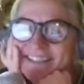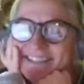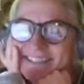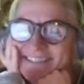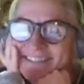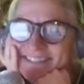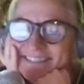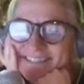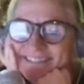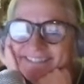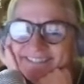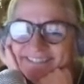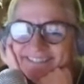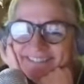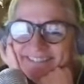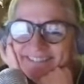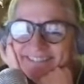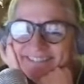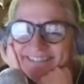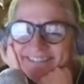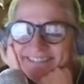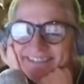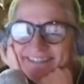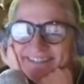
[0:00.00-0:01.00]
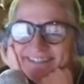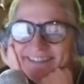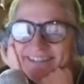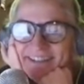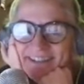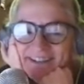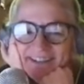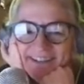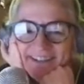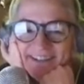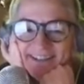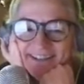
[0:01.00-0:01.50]

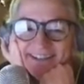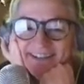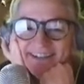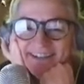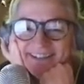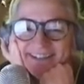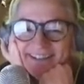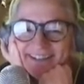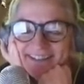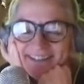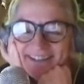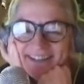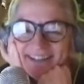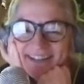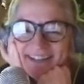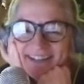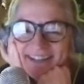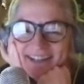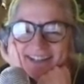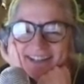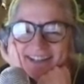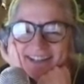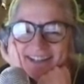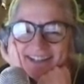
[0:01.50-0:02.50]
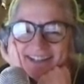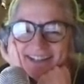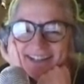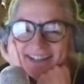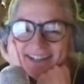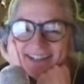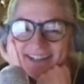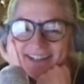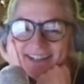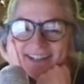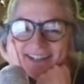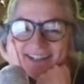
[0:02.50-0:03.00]

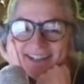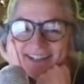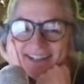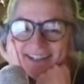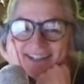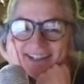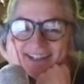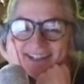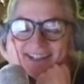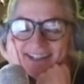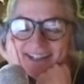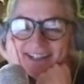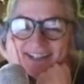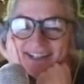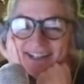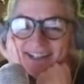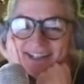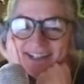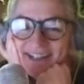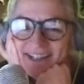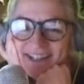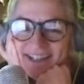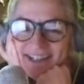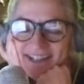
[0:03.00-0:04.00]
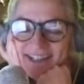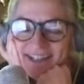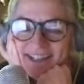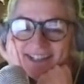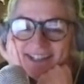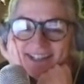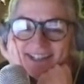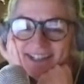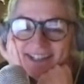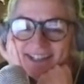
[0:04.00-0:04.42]
The person shown says nothing.